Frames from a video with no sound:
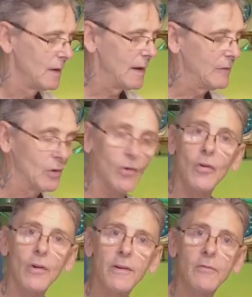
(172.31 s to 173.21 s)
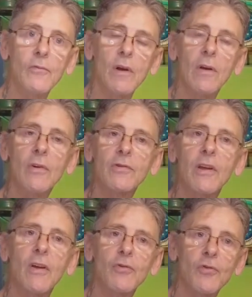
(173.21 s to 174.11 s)
And the gun I didn't realise
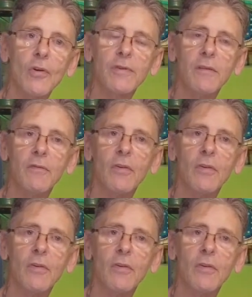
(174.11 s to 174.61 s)
till I'd shot it